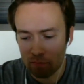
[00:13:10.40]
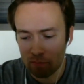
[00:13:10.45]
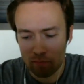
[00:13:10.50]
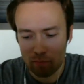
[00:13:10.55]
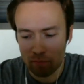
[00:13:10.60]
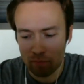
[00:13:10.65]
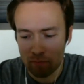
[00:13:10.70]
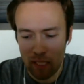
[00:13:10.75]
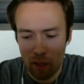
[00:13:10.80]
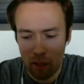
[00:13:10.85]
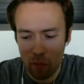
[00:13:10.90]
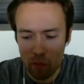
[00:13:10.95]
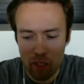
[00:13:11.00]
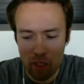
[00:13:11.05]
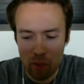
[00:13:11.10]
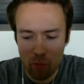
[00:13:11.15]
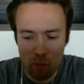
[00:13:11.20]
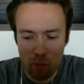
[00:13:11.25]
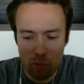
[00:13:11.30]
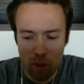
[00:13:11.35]

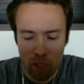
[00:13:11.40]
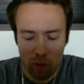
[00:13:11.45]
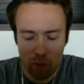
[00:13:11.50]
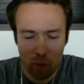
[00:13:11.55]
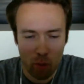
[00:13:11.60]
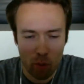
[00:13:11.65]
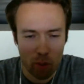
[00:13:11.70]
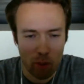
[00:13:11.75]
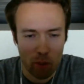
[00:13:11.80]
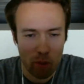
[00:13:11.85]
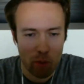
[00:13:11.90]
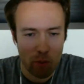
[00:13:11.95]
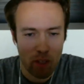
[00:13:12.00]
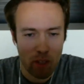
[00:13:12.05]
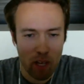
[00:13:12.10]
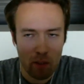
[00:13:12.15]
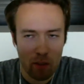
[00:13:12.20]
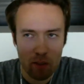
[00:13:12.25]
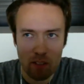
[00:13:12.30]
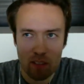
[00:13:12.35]
this was back in the early
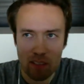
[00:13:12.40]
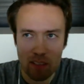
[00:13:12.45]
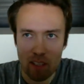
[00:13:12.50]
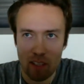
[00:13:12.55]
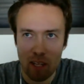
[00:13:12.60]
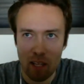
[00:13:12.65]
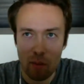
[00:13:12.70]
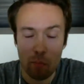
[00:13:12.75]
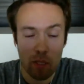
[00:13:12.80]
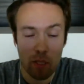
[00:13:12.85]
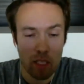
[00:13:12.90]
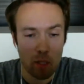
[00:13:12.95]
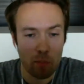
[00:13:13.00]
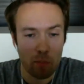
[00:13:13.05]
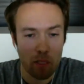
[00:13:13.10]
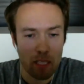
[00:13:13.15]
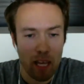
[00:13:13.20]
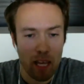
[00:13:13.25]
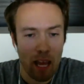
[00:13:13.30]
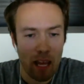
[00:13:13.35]
2000s, and
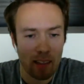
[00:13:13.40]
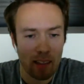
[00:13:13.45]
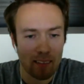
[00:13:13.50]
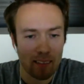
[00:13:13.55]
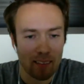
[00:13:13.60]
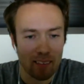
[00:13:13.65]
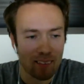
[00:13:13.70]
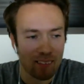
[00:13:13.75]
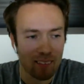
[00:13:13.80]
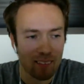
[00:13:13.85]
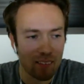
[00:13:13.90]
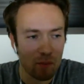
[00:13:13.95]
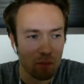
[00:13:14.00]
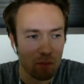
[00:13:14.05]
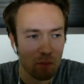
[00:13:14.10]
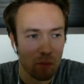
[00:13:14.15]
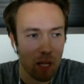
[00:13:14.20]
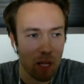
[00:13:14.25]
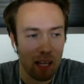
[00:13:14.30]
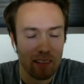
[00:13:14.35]
PHP
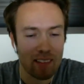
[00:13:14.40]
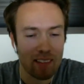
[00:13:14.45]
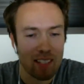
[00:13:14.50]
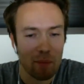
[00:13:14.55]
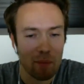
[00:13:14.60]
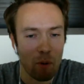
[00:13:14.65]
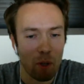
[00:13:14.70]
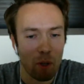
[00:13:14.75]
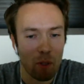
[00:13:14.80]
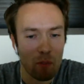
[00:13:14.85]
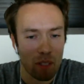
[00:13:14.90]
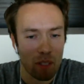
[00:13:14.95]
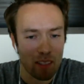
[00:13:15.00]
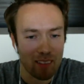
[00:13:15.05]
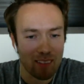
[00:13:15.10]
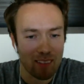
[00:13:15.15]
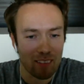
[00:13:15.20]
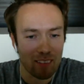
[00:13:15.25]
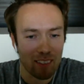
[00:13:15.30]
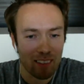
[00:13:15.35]
we had the same
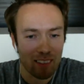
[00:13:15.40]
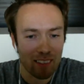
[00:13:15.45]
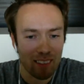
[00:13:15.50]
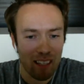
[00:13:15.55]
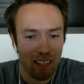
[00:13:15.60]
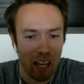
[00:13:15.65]
arguments, right?